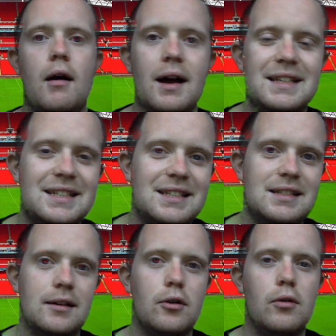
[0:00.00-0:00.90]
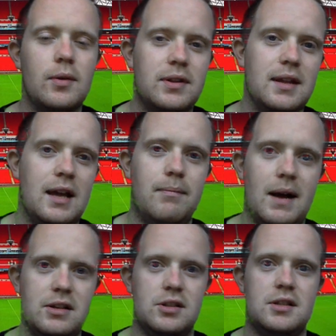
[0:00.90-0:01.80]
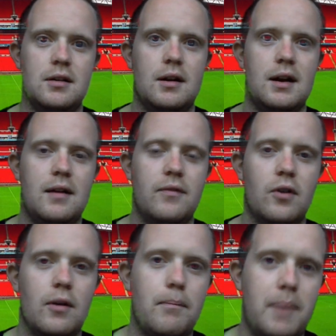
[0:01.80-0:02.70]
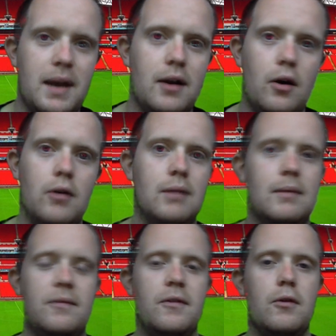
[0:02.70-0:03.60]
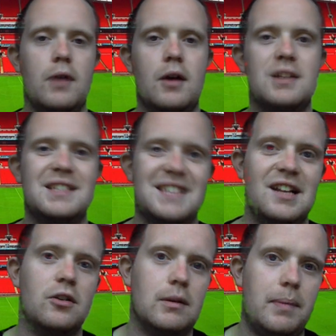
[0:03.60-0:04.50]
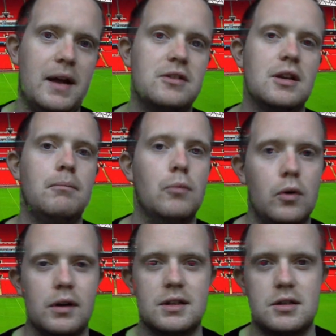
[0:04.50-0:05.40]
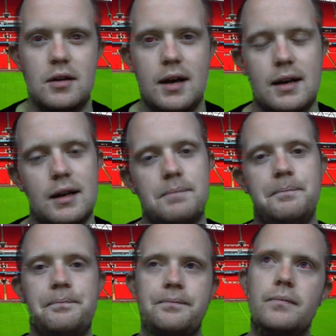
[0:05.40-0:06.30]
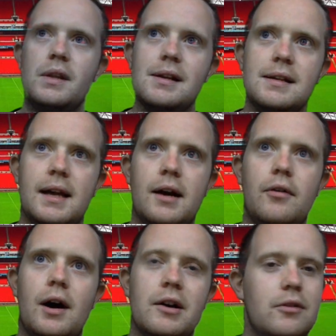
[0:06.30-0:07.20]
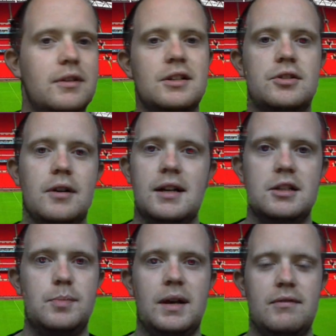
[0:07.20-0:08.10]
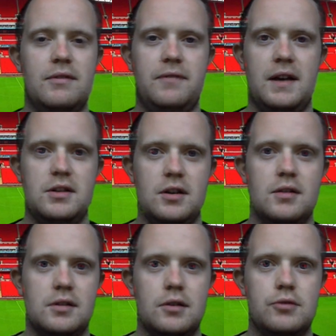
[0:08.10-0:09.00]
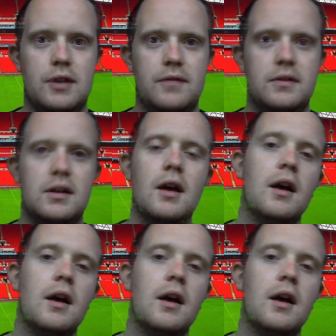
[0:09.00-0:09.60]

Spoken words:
I still think Manchester United have got a better holding midfielder sitting on the bench in Morgan Schneiderlin. Now, I don't think Schneiderlin's been given a fair chance at Old Trafford.